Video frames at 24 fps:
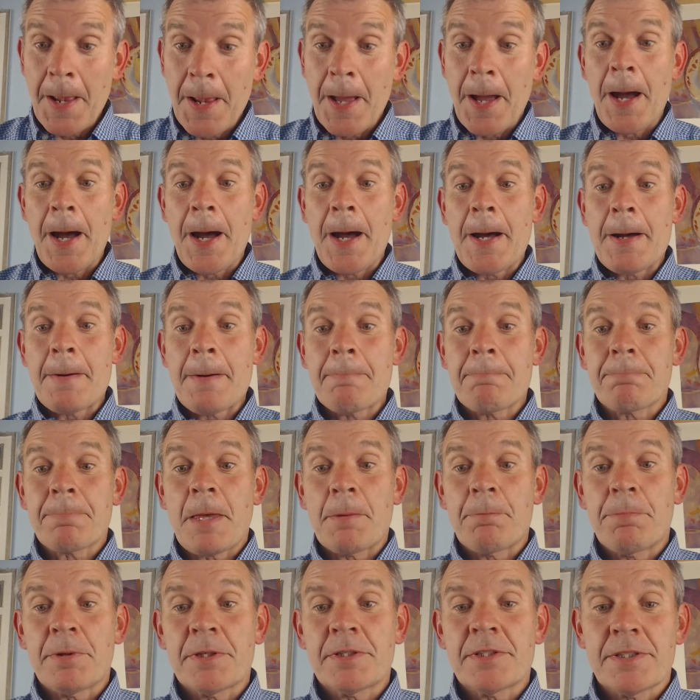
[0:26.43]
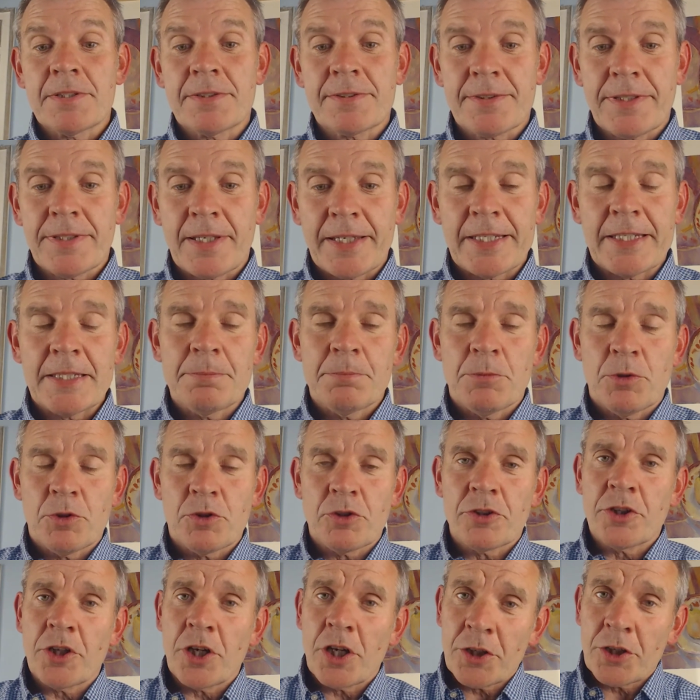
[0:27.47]
but in a slightly
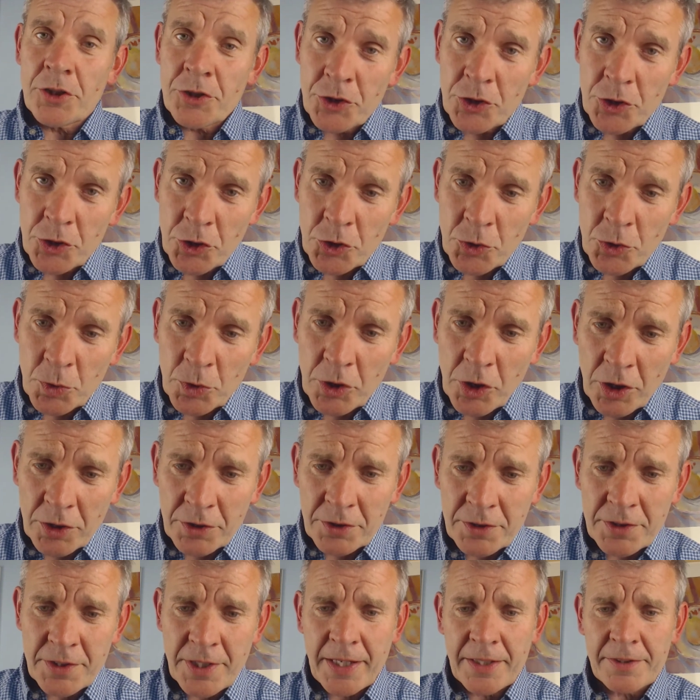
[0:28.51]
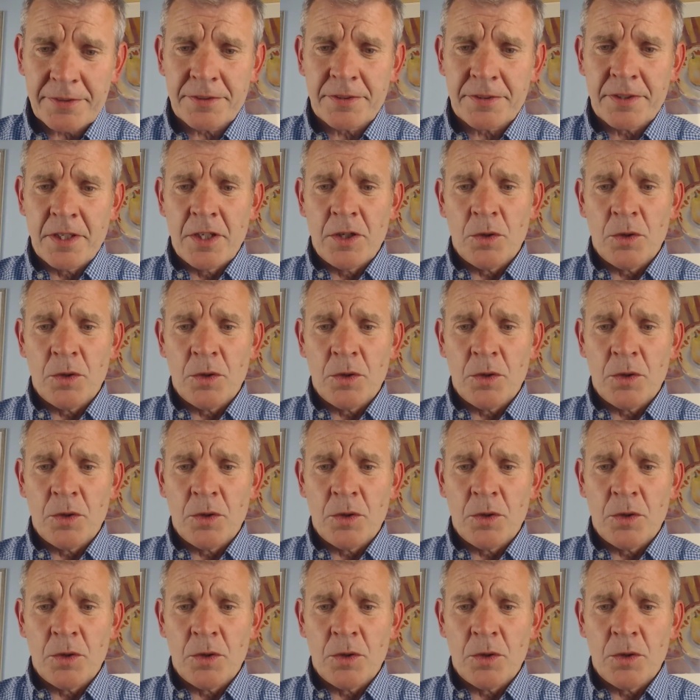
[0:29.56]
more unusual context,